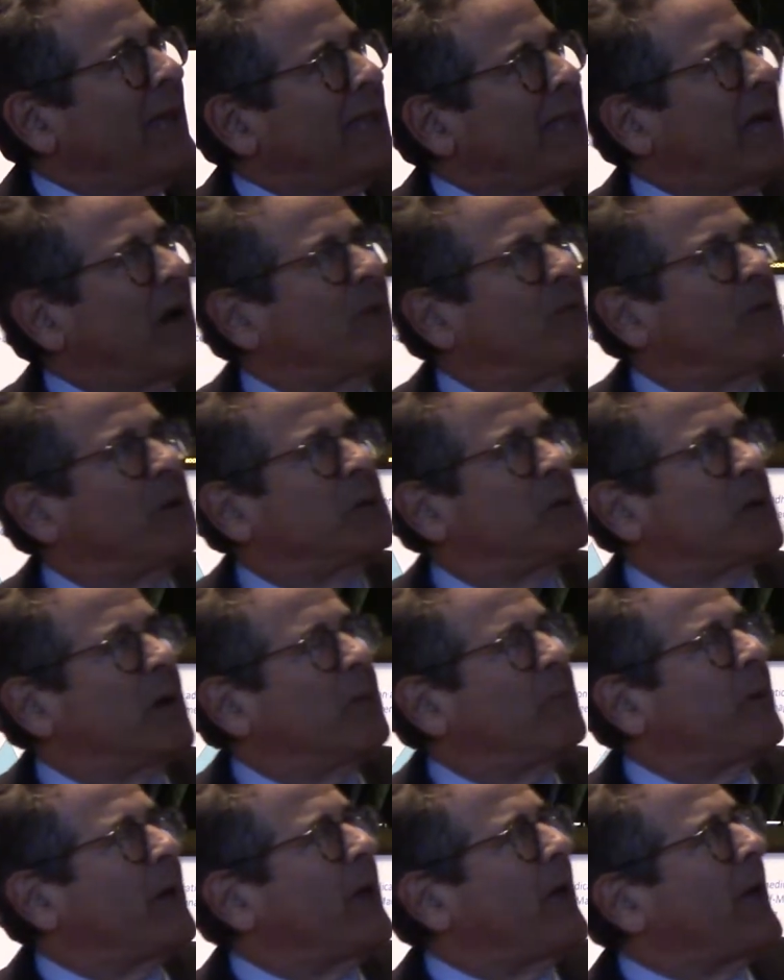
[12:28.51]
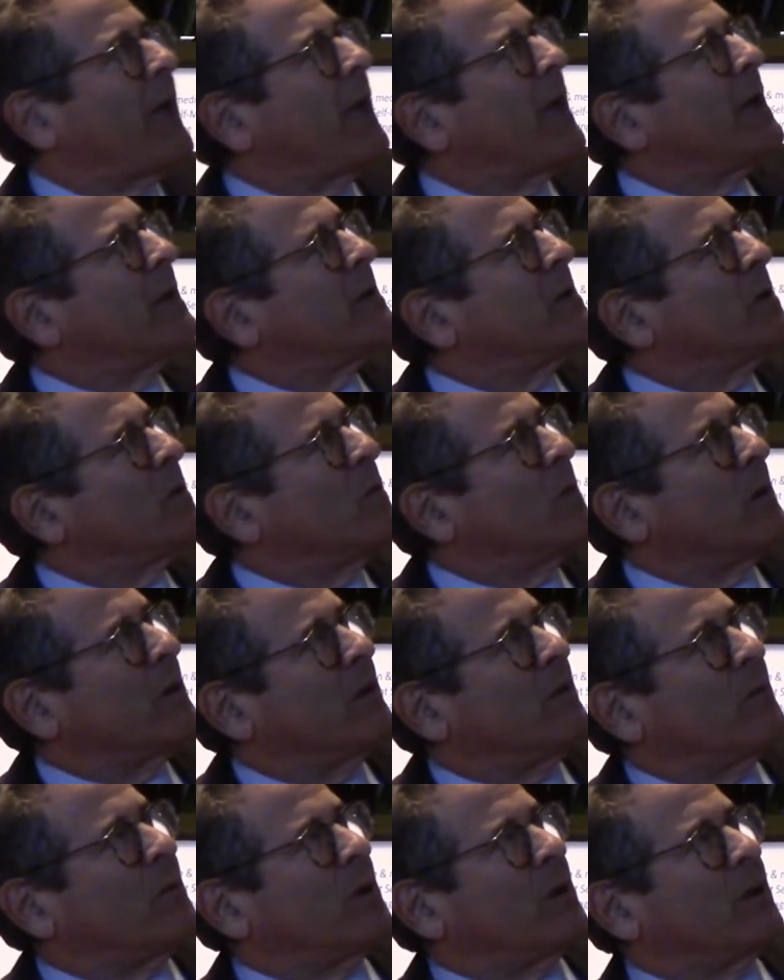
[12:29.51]
Now, if we jump ahead to
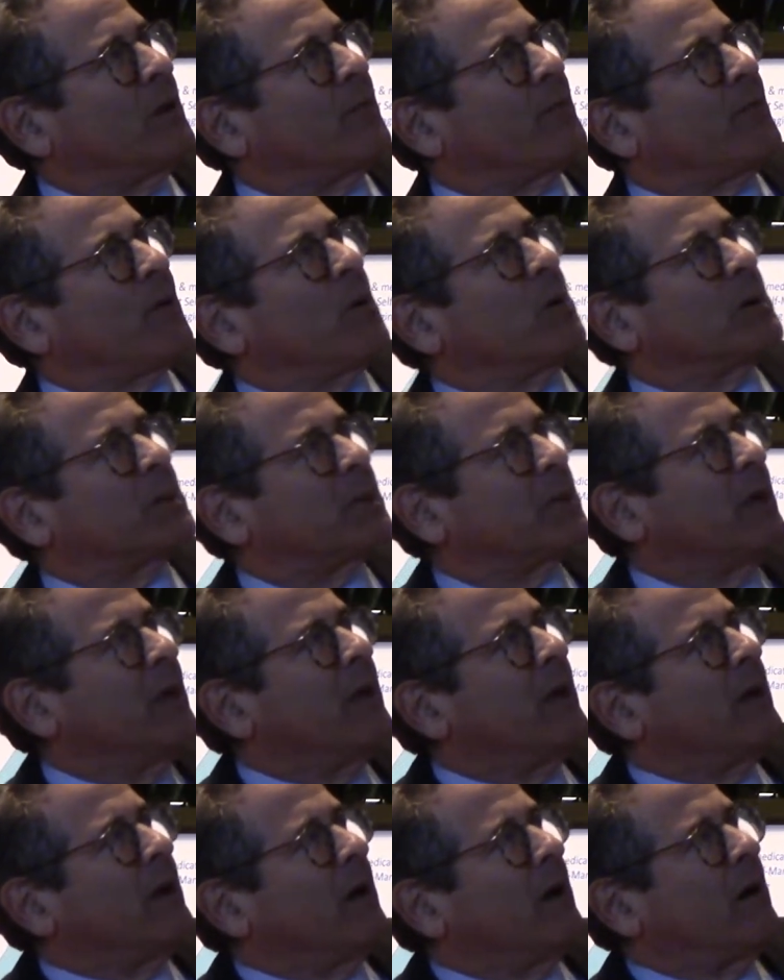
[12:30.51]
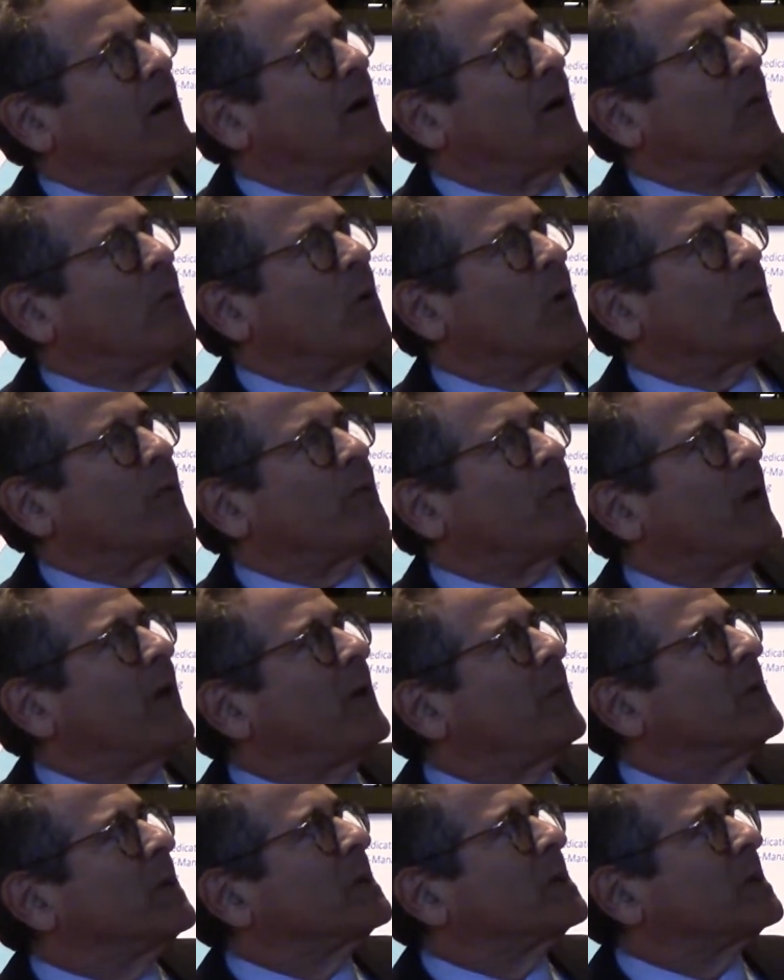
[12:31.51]
one of the first
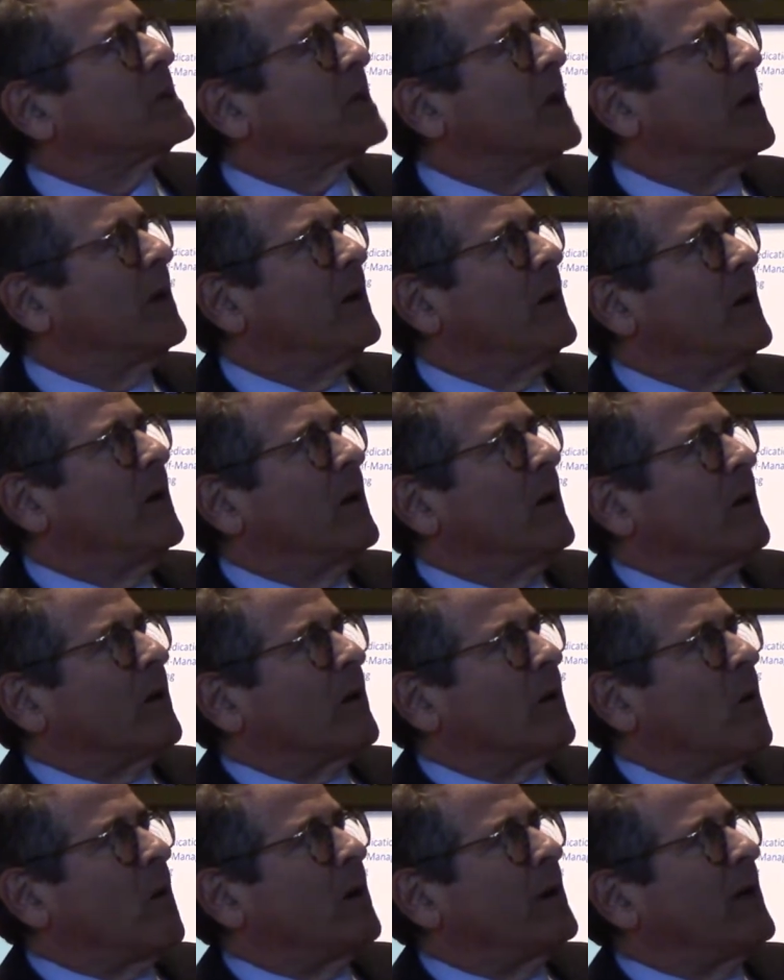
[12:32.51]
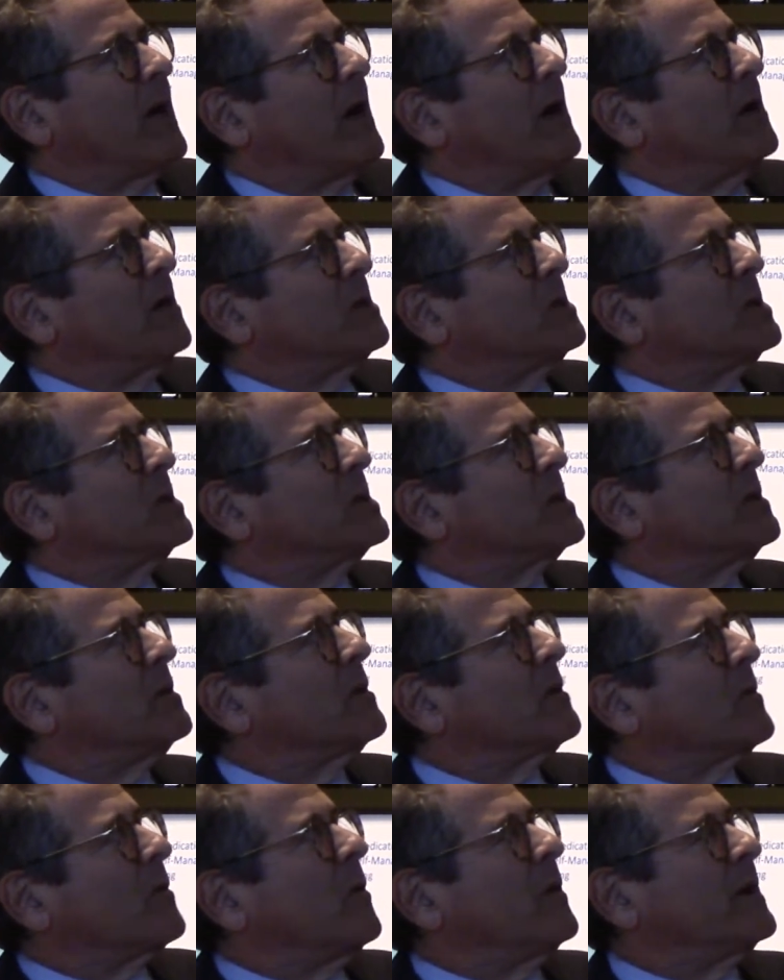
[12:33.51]
world-famous cardiologists, and
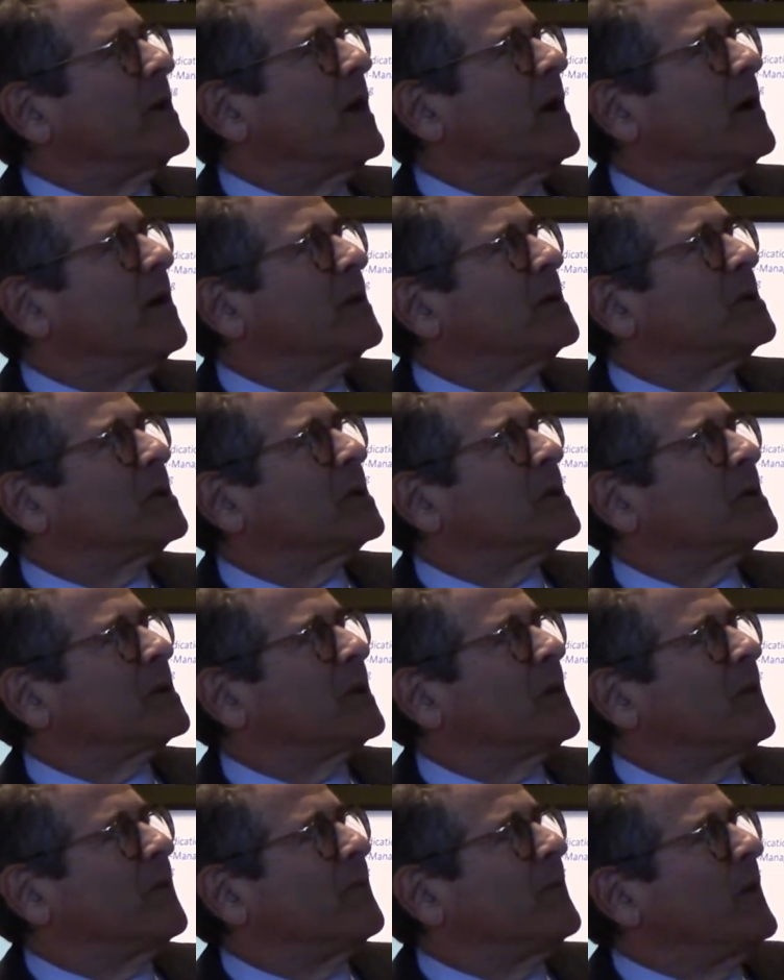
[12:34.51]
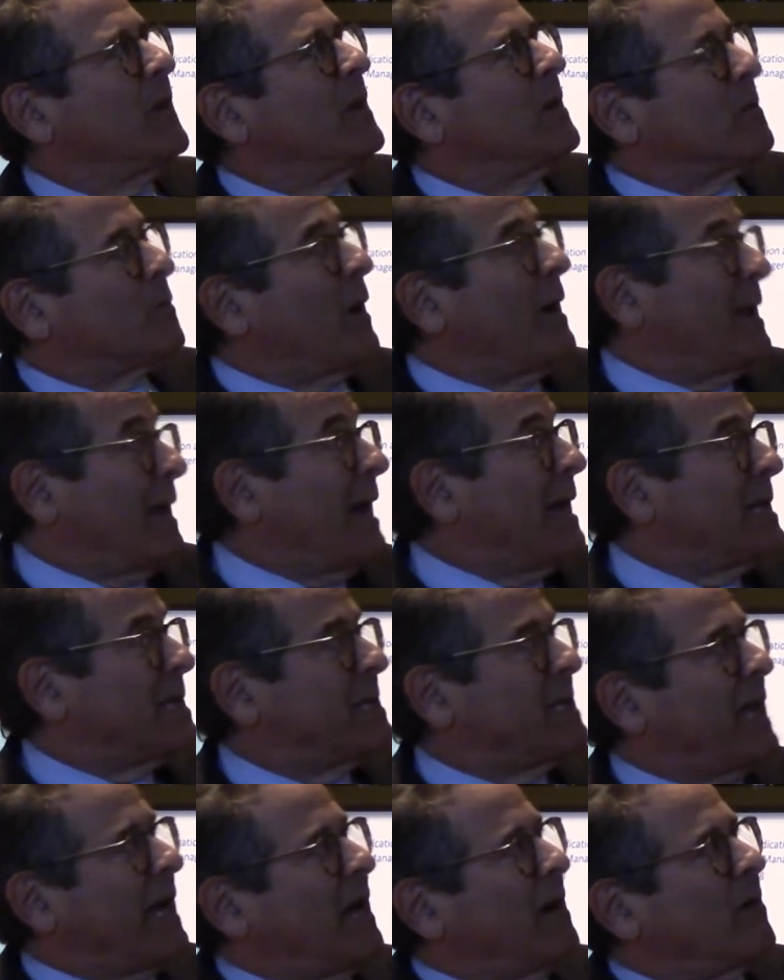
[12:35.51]
the cardiologist of Dwight
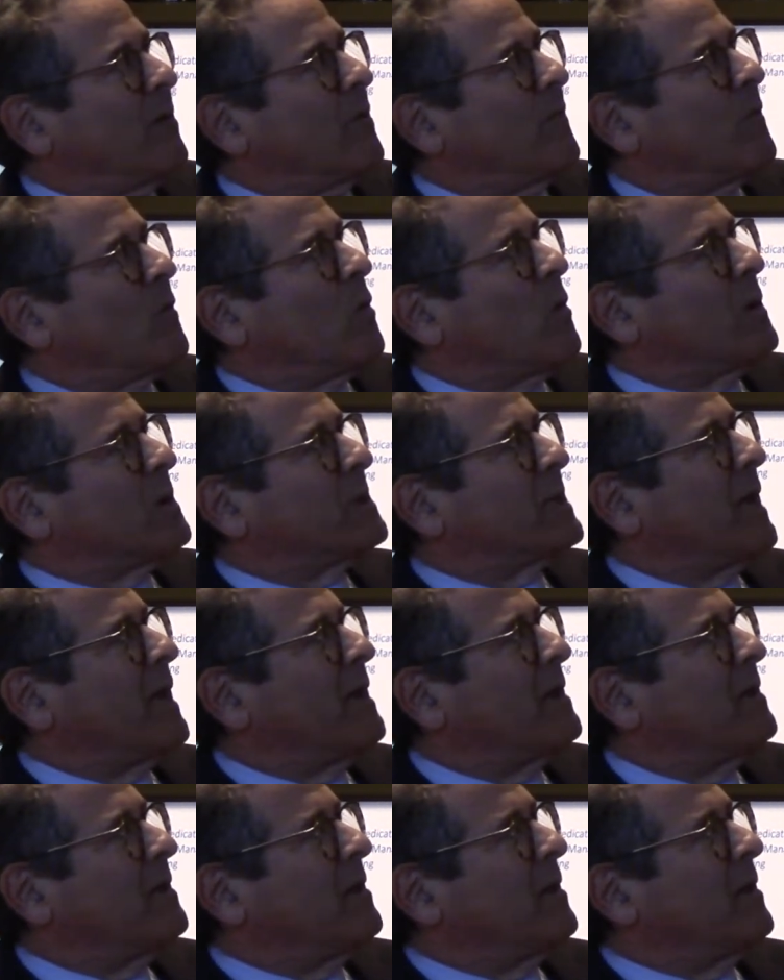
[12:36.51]
Eisenhower, of course, had